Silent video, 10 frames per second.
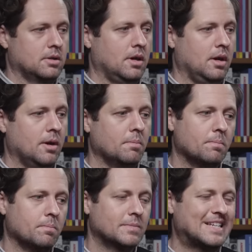
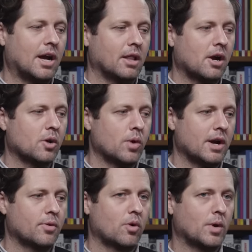um, dialogue
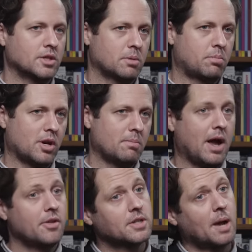with, or when supported by,
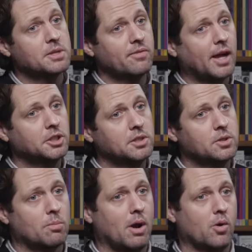other types of actions
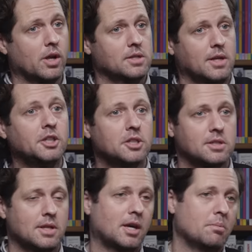or by
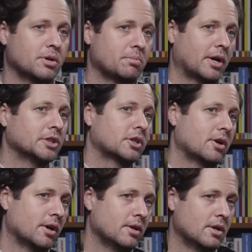organizations that can put pressure
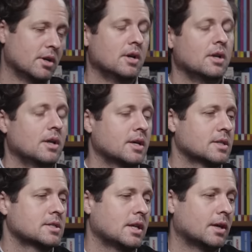on
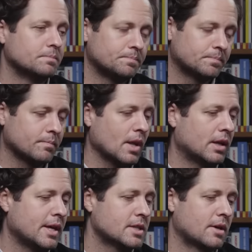existing
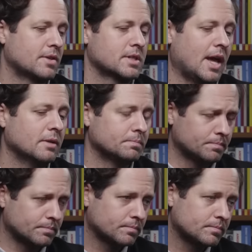elites, on the state.
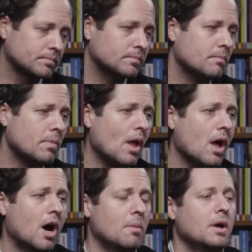
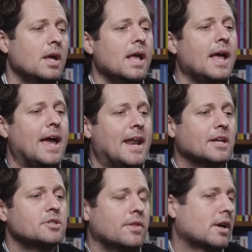Um, an
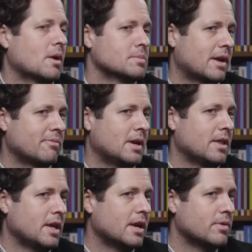answer that comes out of many
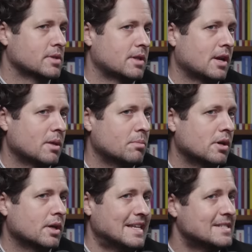of the interviews at the end of the
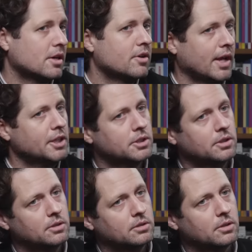book is the
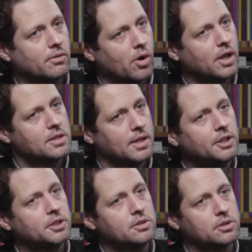creation of
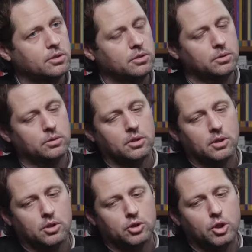organizations to
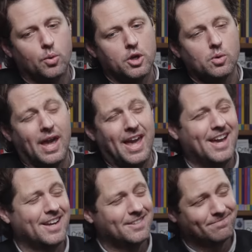do what you
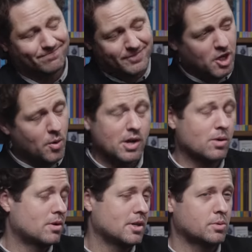can, you know, in
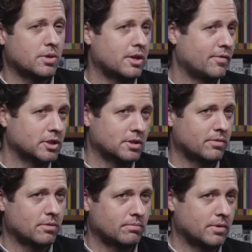accordance with your vision of
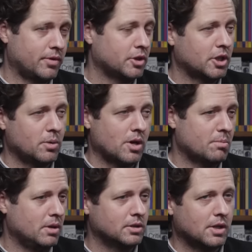the, the future you want to
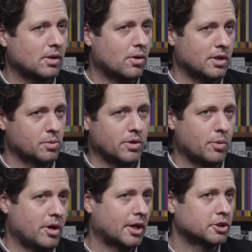build, in accordance with
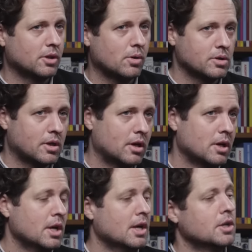where your actual goals are,
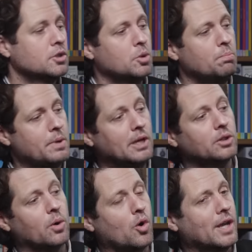to
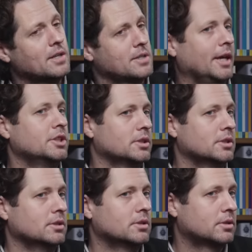build
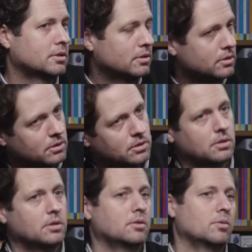organizations
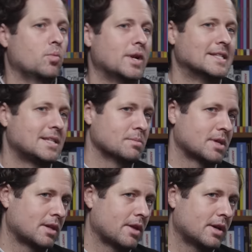when it seems
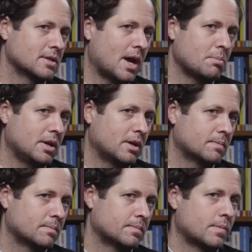like nothing is happening,
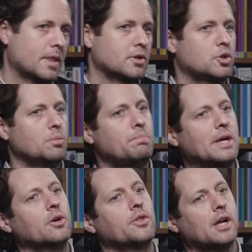to
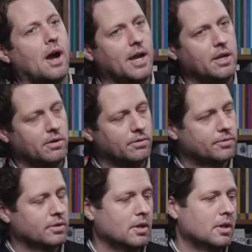build the kind of